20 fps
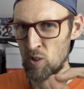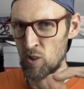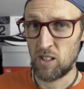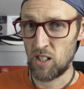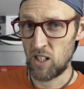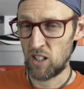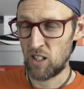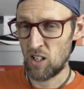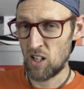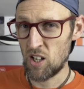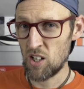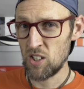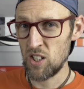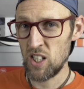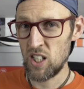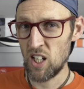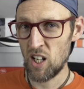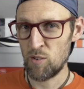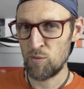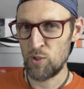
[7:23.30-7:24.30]
like a
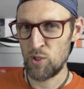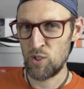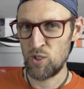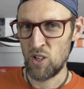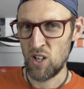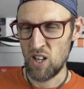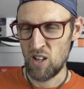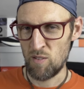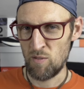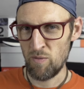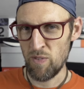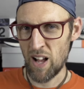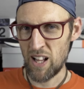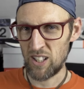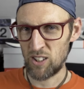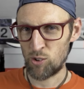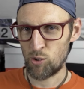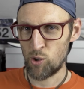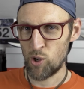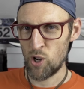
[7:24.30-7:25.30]
honey-covered
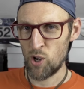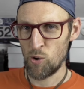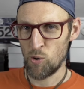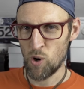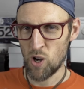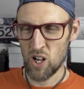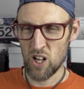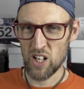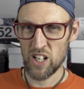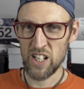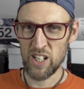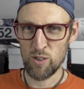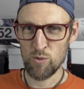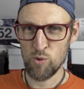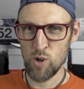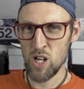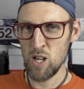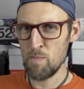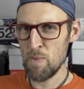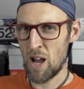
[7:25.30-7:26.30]
Velcro high
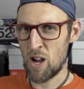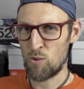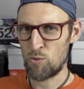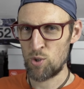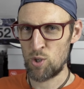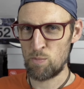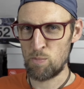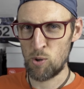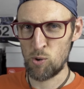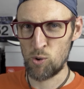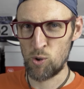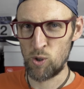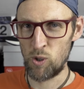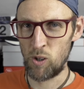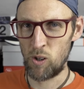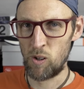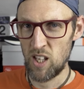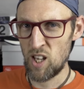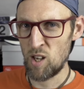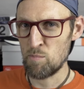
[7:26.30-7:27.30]
rebound
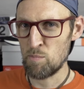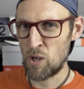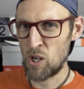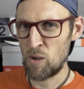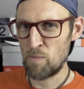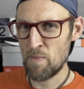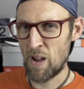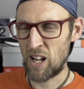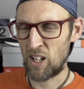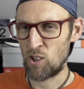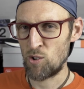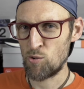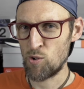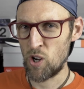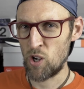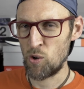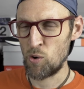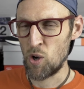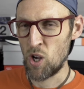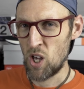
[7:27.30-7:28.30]
ball hit by
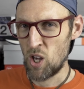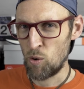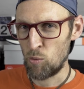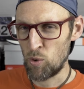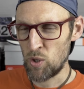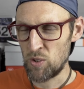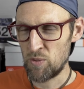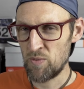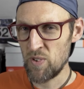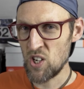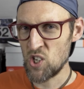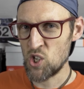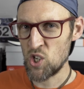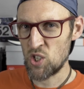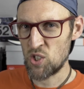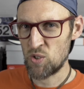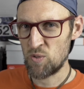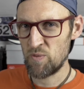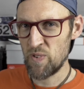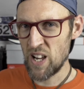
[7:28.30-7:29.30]
McEnroe with
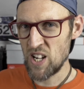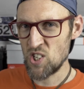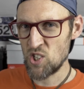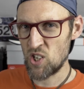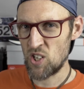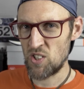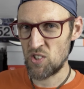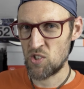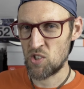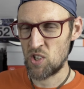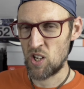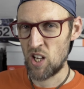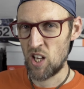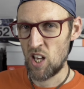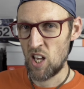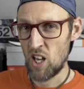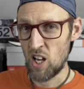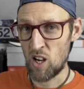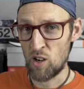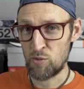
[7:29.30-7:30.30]
vicious vengeance
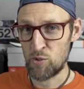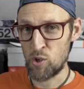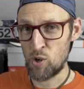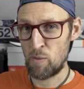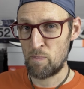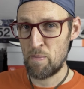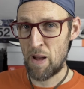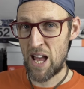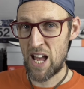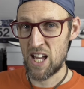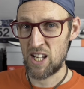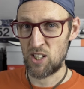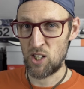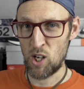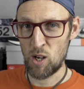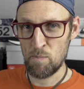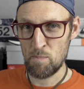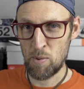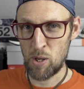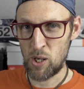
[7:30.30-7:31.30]
after a bad
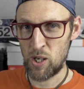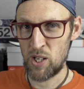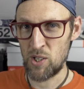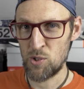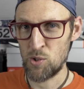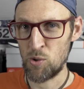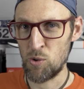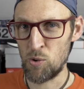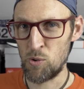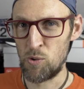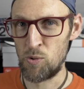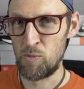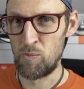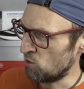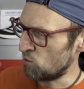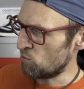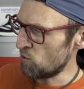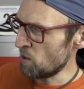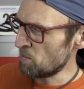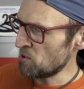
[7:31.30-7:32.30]
umpire's call.
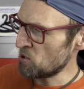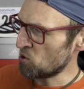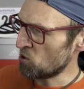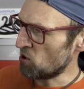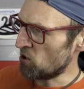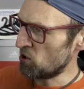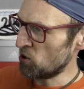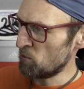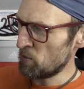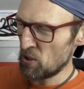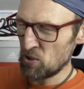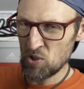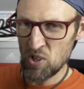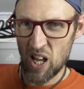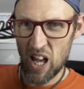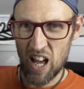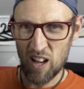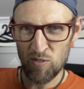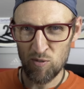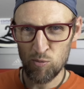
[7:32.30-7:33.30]
The rubber's got an almost
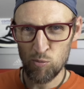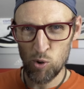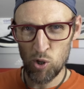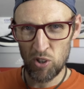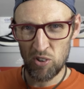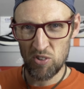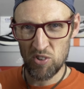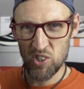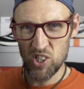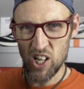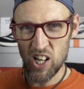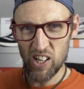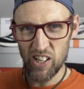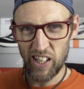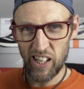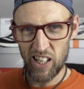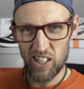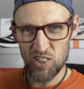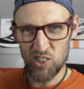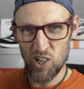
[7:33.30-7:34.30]
F1
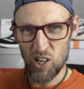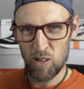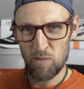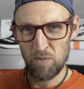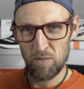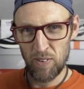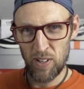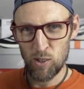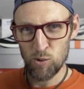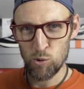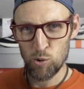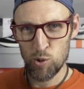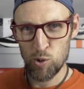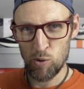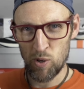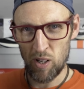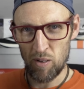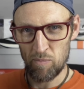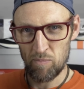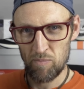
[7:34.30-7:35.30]
tire type feel
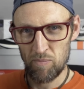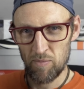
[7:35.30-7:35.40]
to it.